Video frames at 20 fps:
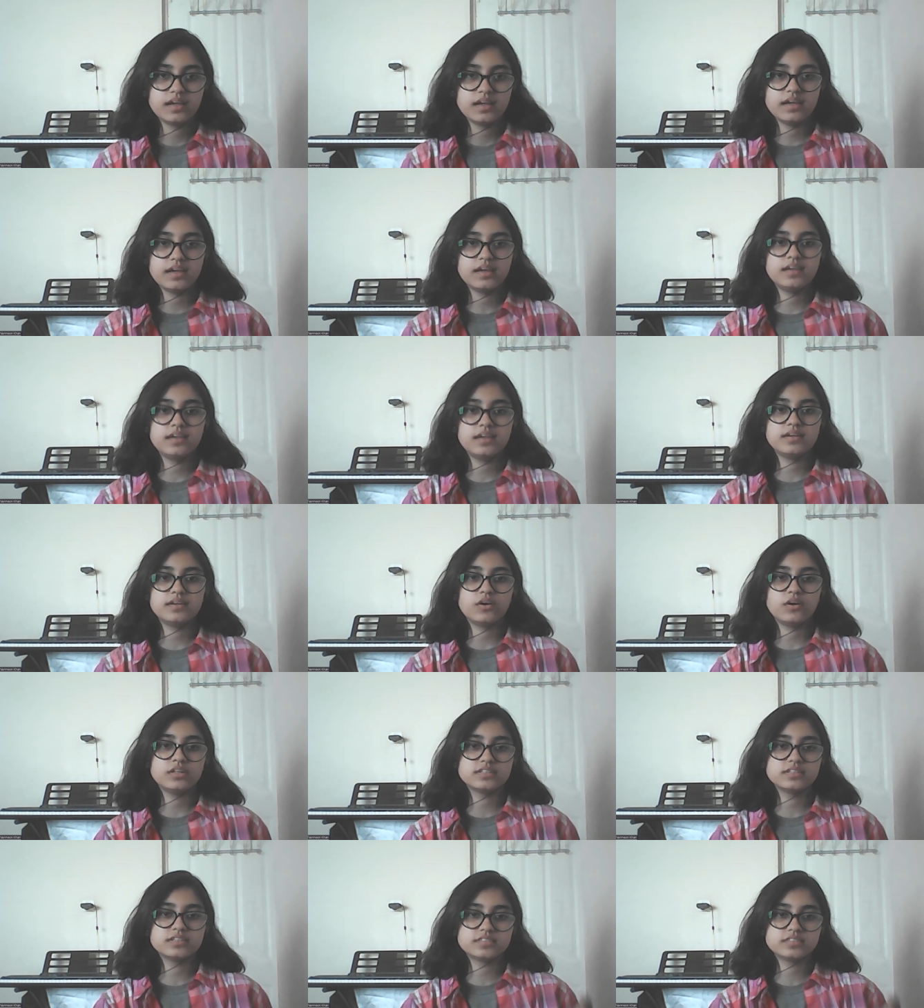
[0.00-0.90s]
And
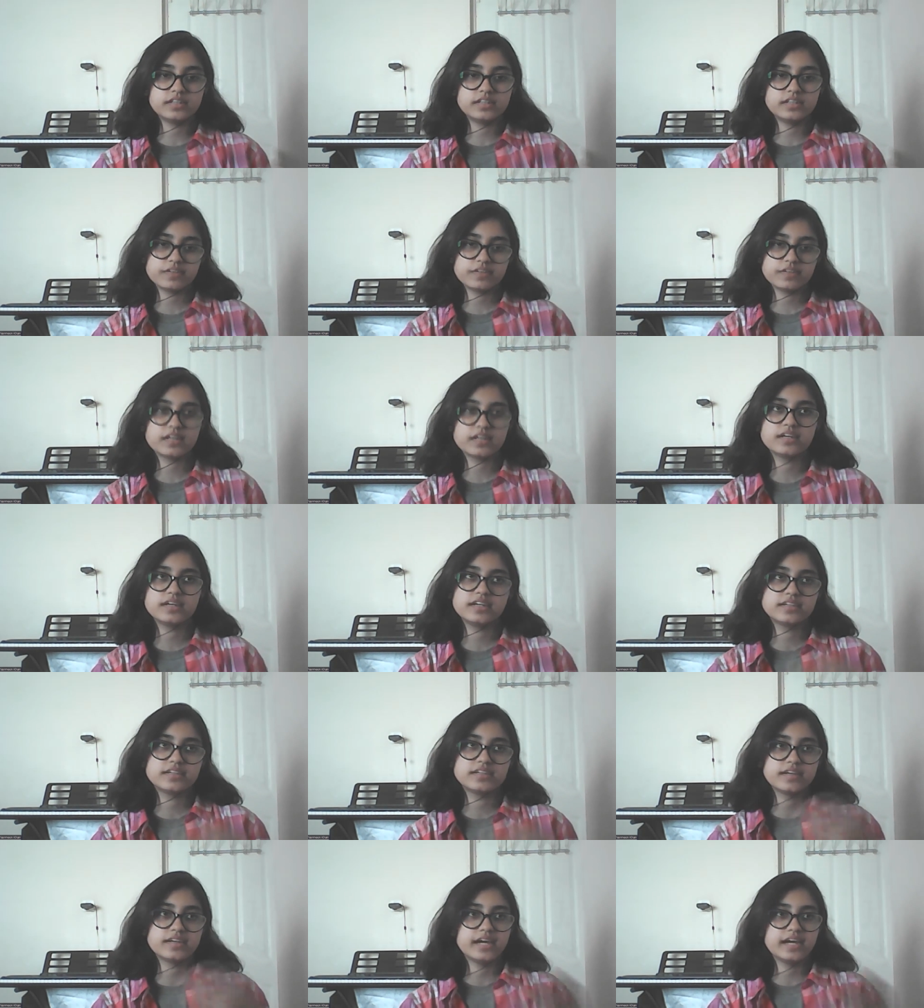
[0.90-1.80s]
on the certificate,
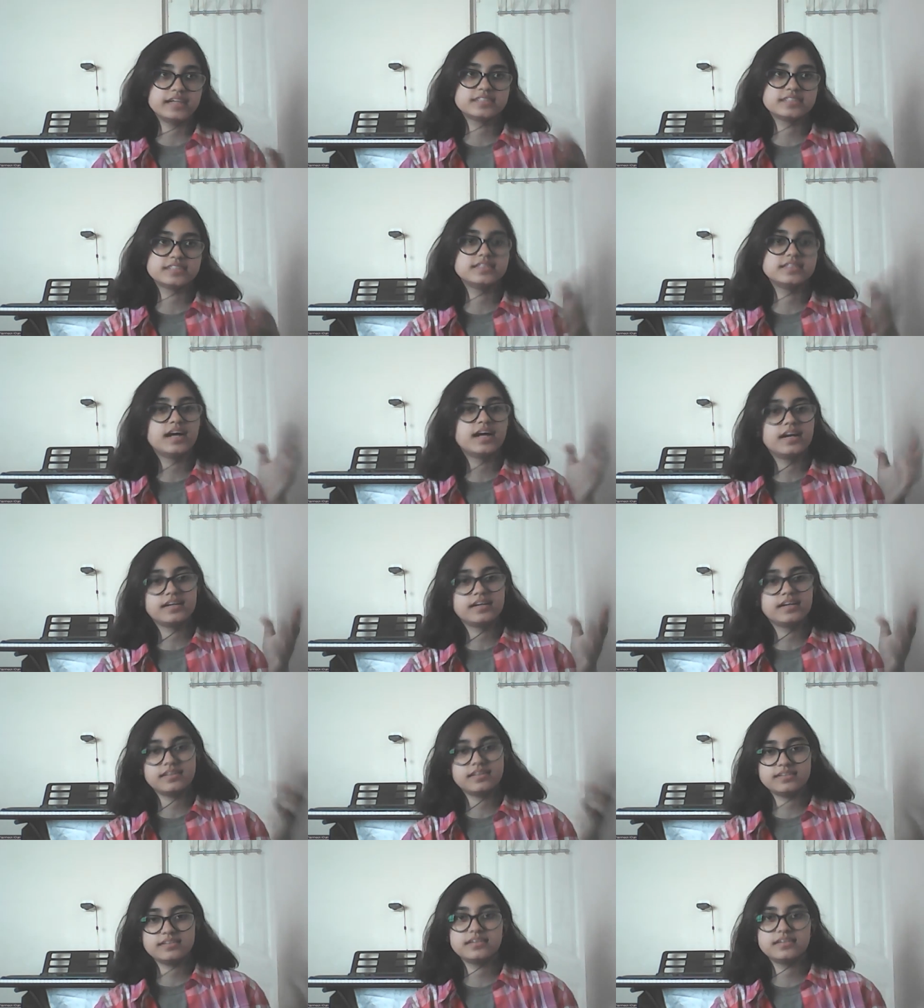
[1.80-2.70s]
it writes that